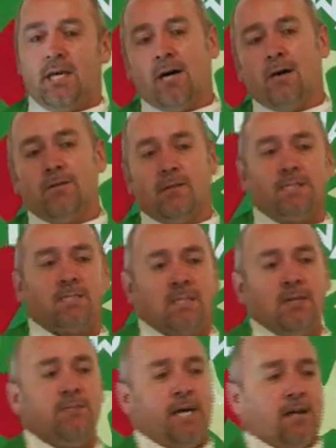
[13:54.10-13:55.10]
Now,
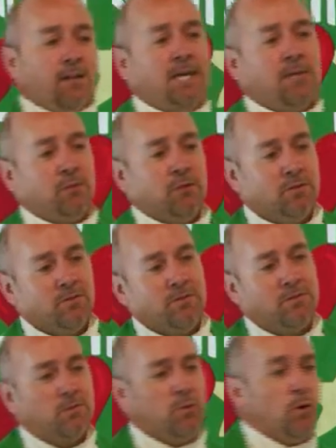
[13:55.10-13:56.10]
let's give that
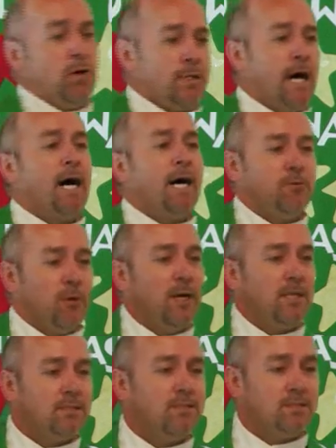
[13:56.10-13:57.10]
label to our God,
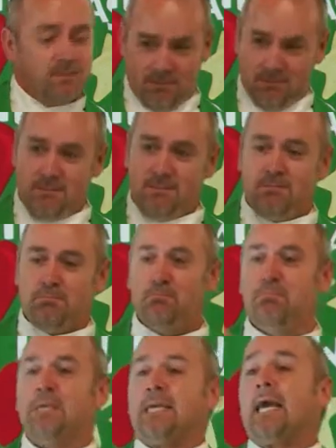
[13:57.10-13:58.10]
right?
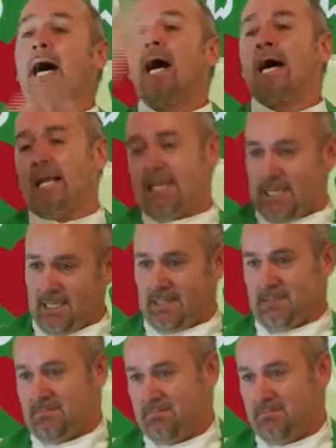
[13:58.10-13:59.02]
Beyond.